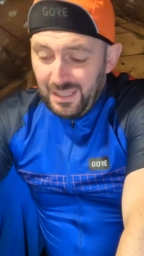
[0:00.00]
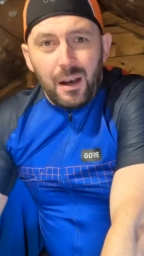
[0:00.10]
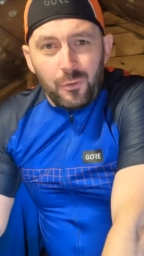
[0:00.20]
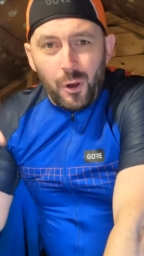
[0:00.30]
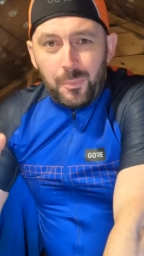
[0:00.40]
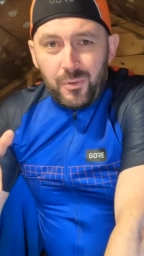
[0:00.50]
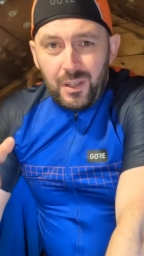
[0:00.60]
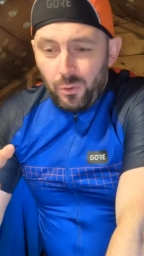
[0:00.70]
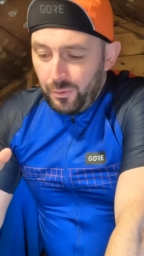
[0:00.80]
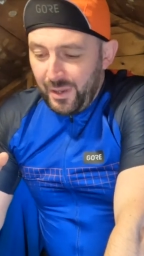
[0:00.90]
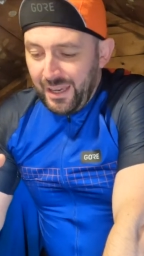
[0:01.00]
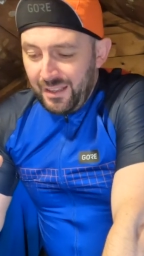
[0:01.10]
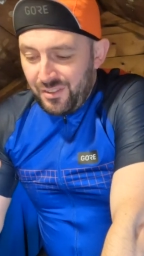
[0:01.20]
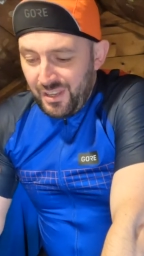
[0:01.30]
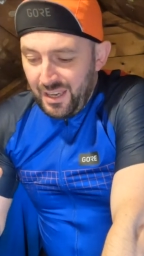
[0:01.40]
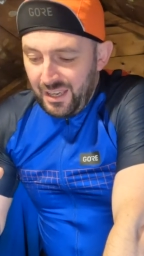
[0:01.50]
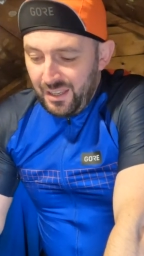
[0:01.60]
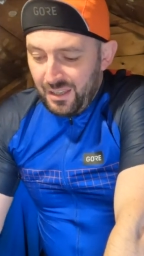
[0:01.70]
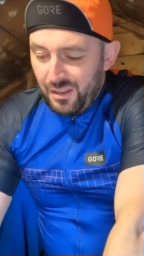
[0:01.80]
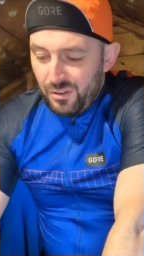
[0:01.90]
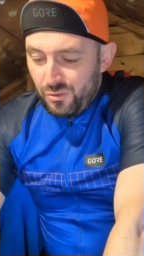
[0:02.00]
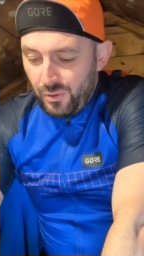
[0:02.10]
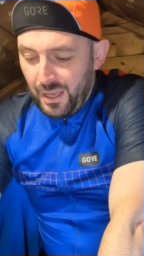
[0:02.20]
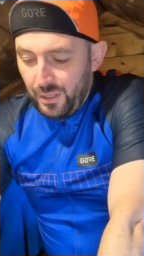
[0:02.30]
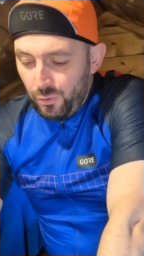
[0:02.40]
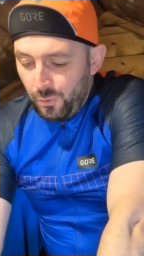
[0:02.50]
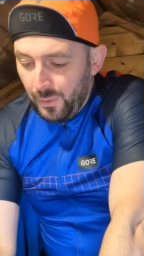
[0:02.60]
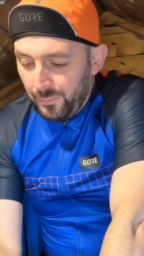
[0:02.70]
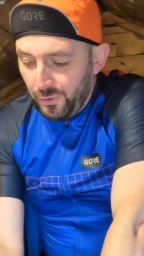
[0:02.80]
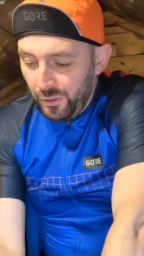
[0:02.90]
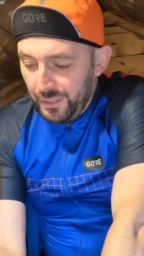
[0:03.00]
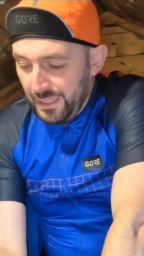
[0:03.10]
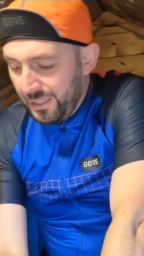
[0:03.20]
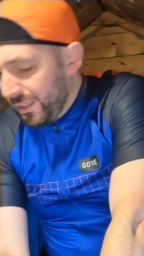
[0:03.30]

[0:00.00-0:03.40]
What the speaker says: I've got to preload my headset so that I know what I'm doing,